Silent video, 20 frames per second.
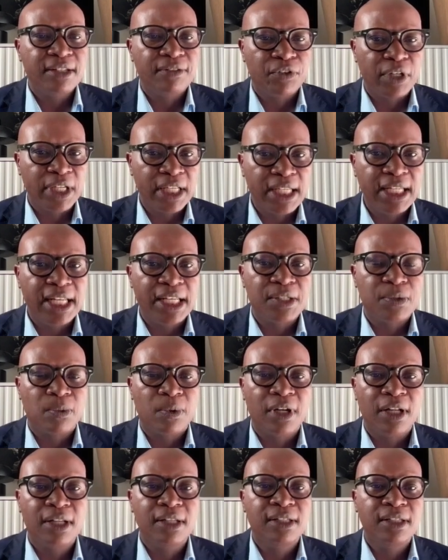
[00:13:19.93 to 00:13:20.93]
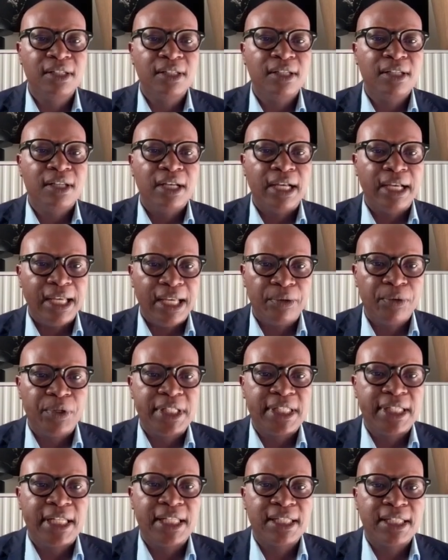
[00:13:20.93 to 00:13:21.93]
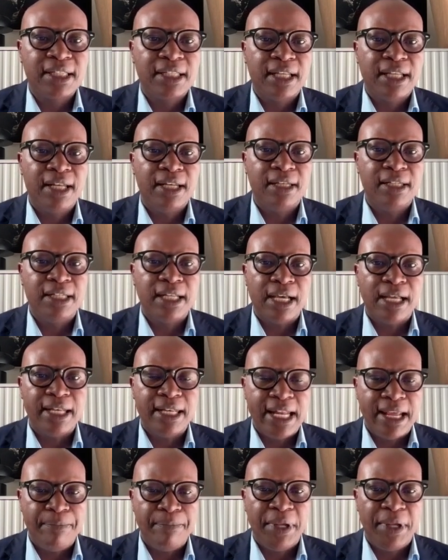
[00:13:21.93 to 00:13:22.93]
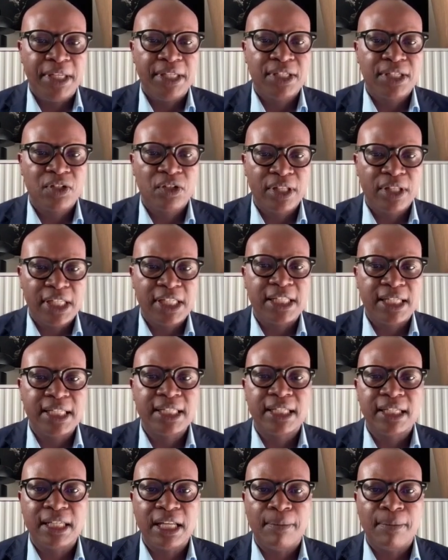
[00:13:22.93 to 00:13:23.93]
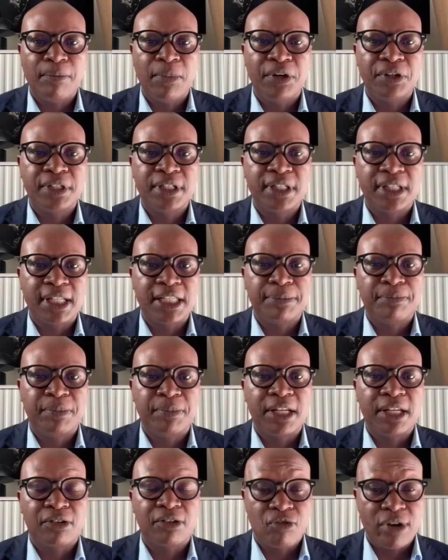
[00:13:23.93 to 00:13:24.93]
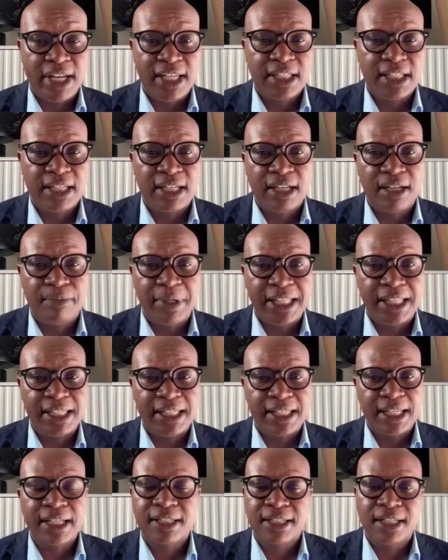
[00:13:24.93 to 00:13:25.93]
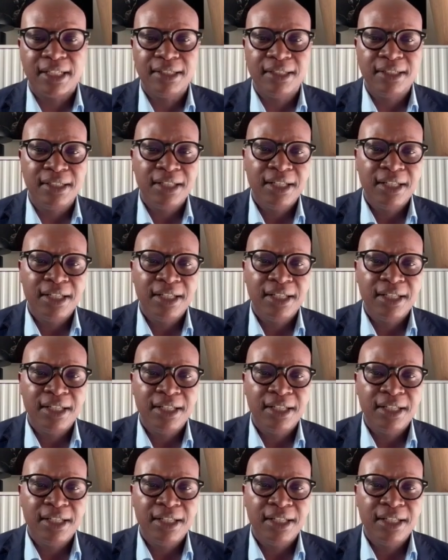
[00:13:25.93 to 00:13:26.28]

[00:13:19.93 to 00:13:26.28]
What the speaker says: Vogile as well, Equites, and NEPI. So there's decent amount that's being raised by the sector